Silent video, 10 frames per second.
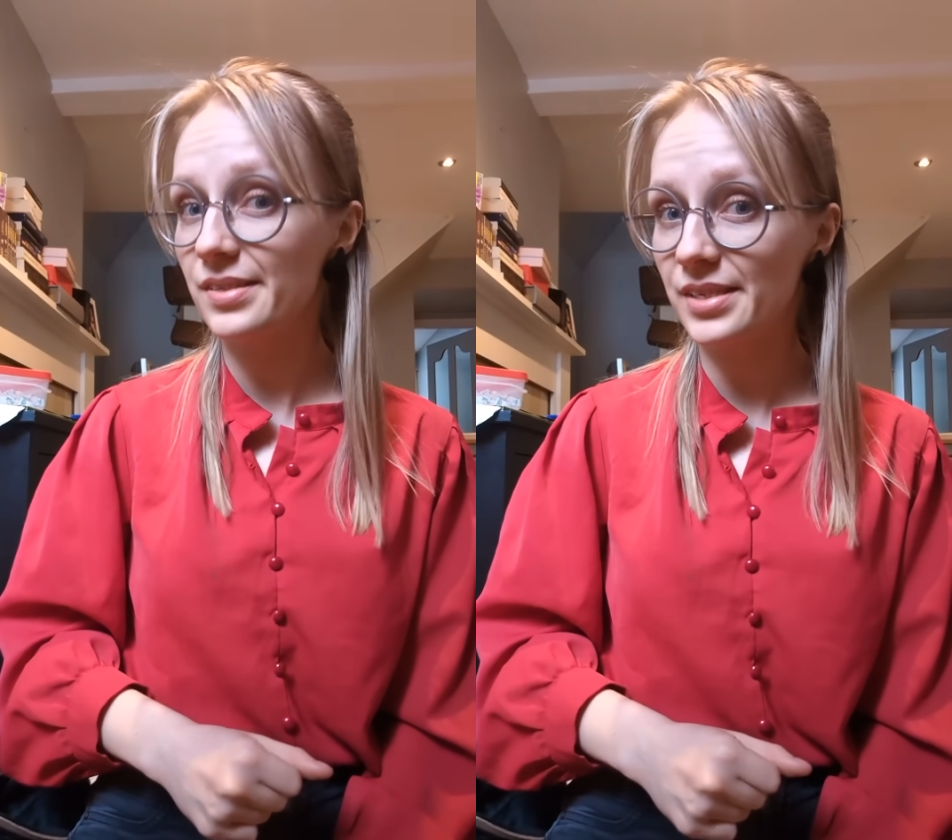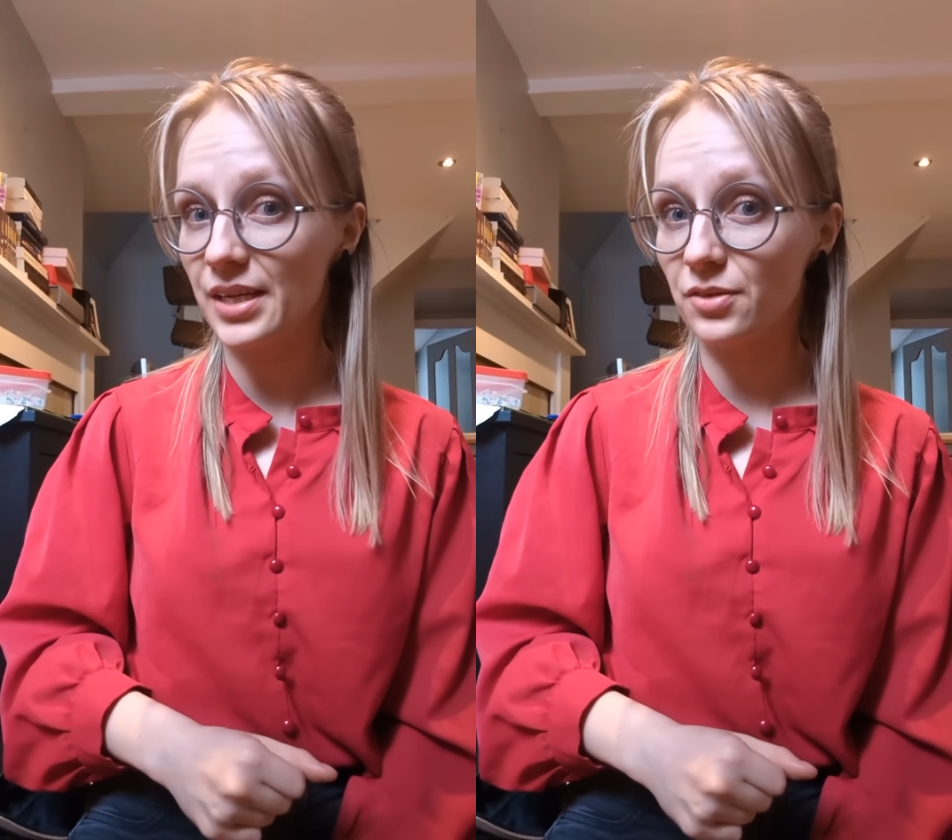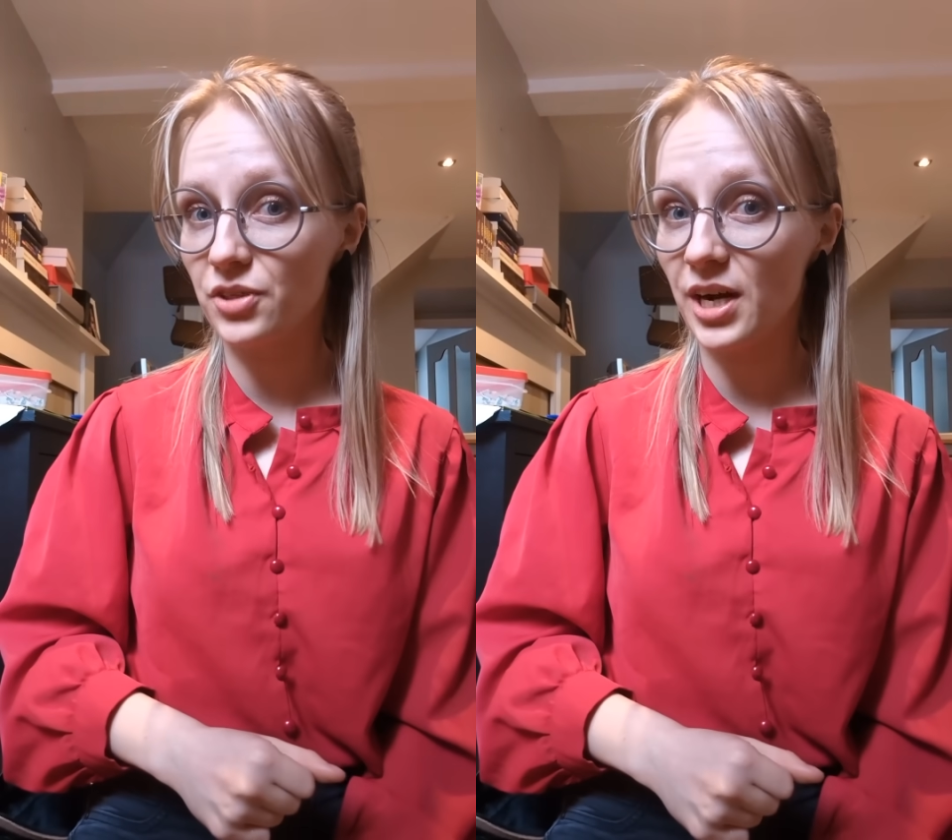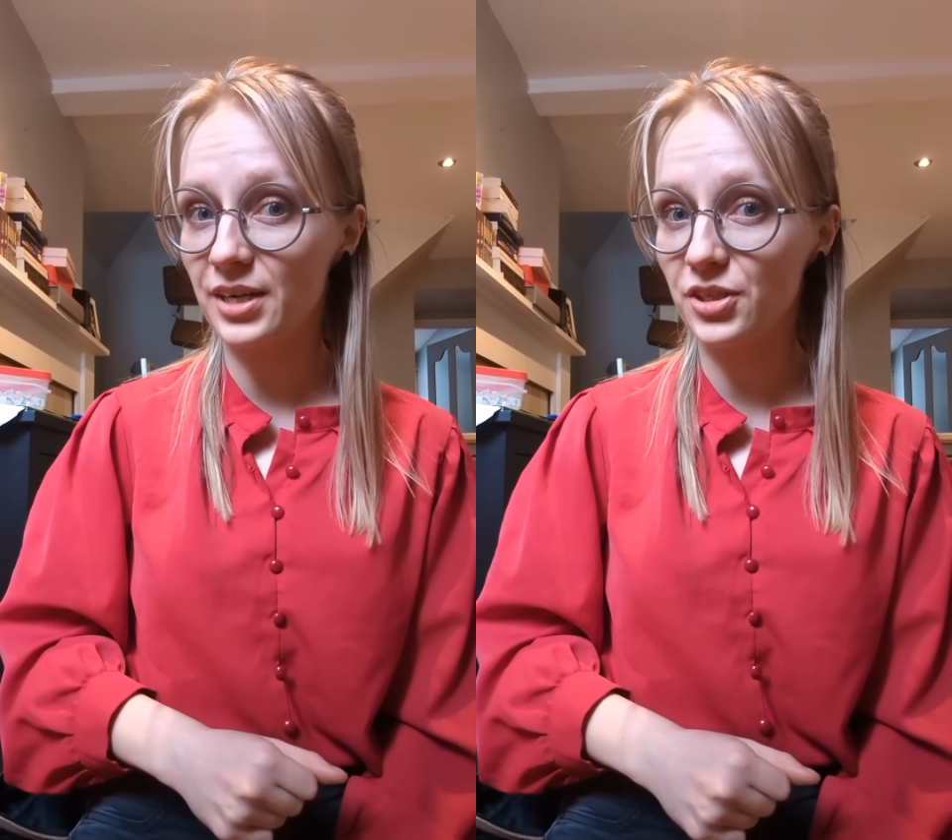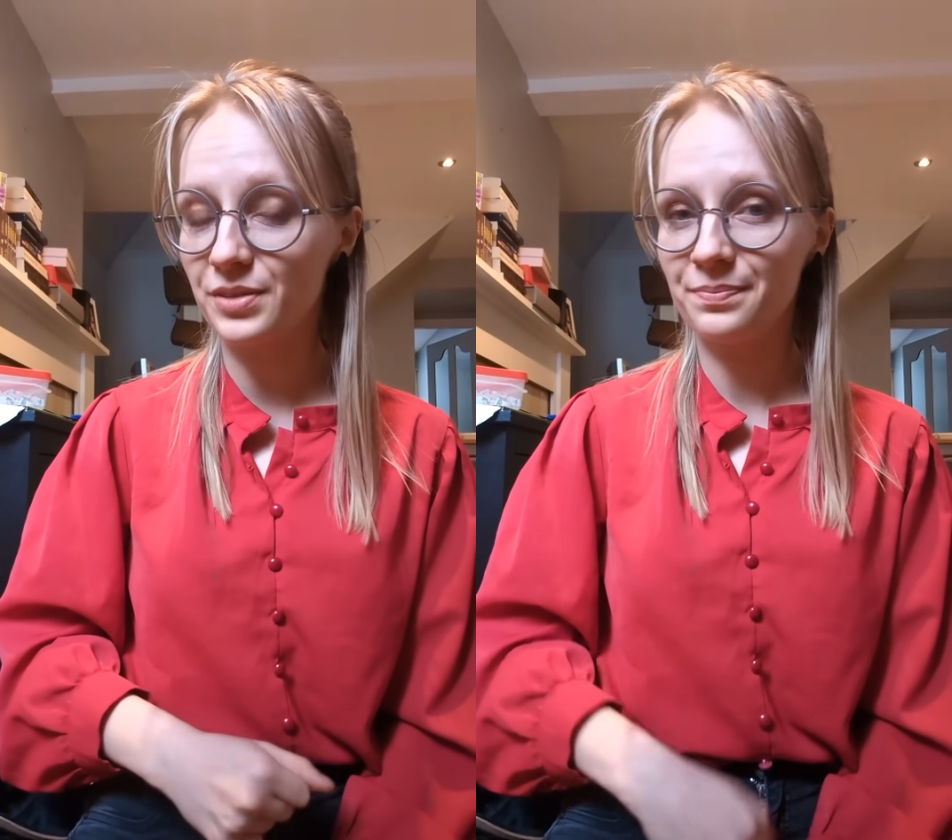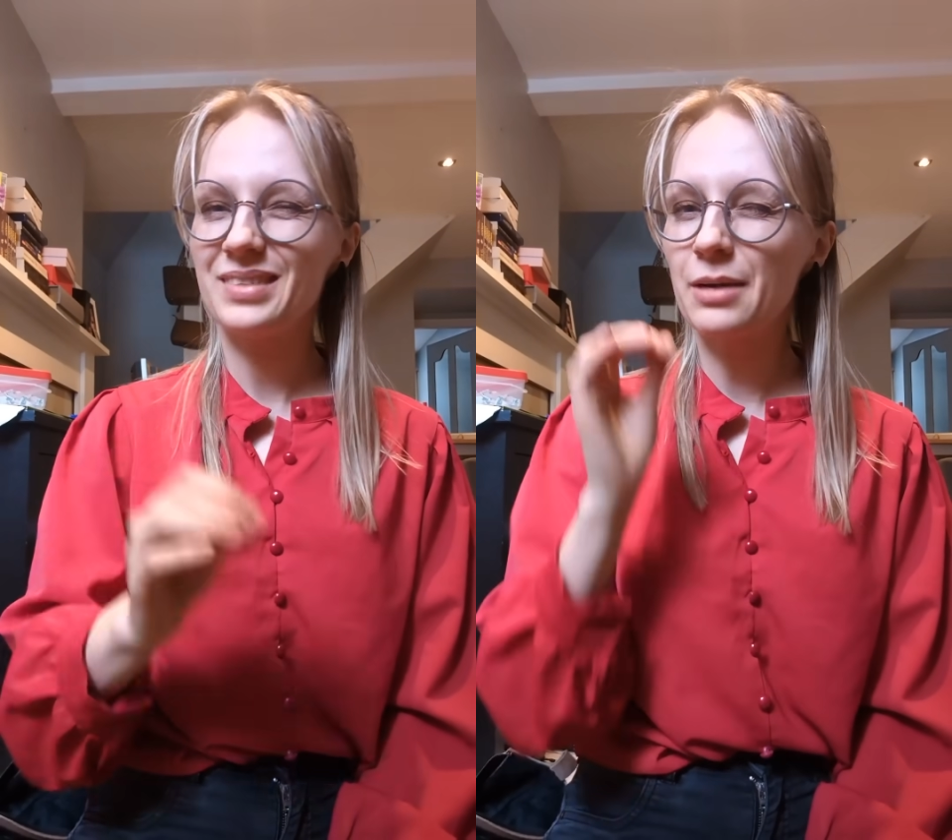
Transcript: state of charge.